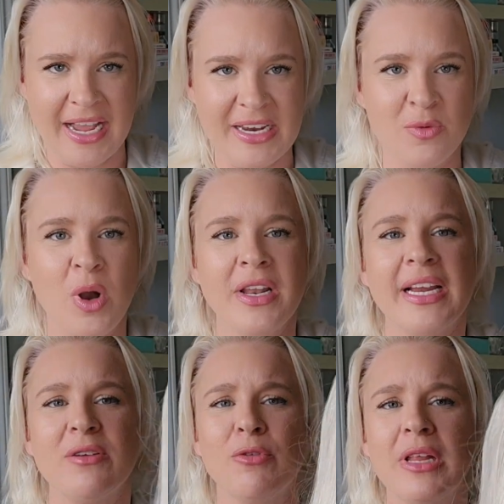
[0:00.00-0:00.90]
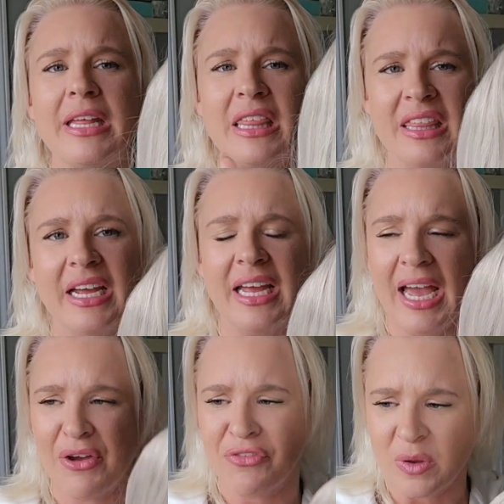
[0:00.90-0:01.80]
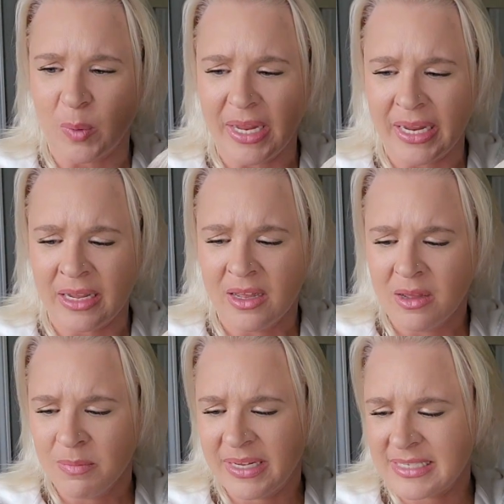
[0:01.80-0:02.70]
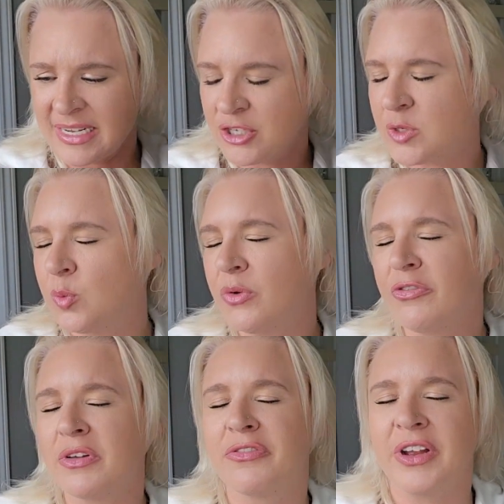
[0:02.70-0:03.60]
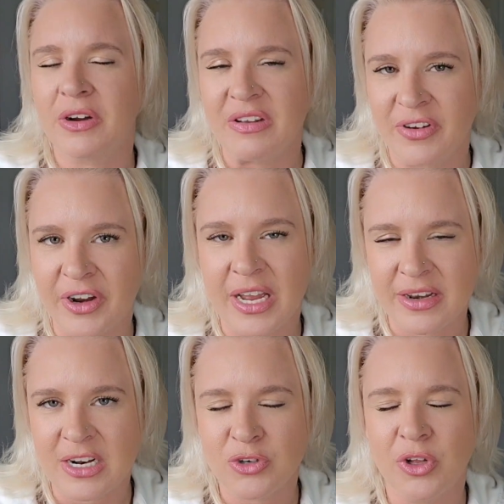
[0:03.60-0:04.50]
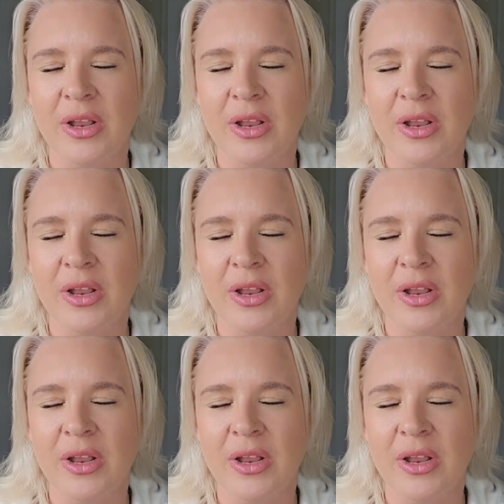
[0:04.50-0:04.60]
I didn't want like a really thick, heavy wig because that just would feel very, very unnatural.